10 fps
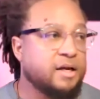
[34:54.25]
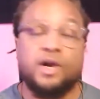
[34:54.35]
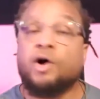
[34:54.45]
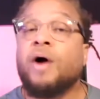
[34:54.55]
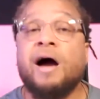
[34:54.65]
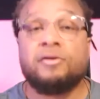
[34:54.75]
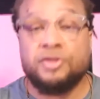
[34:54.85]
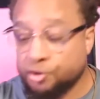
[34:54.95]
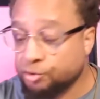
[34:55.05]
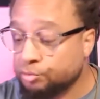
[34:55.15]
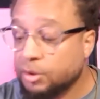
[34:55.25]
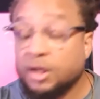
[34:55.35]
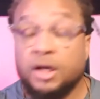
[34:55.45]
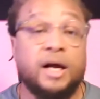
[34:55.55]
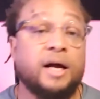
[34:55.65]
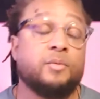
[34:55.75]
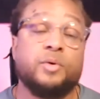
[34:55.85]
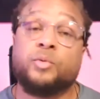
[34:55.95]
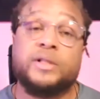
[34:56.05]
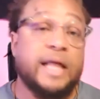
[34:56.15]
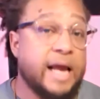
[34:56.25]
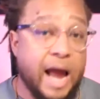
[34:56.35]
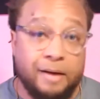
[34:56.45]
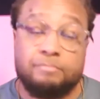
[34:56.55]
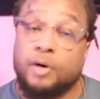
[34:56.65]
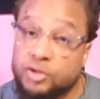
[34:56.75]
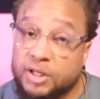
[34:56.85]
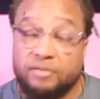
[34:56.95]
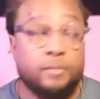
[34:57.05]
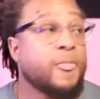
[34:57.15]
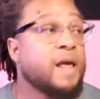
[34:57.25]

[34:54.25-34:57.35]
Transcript: know how to do. with what they got, most of them.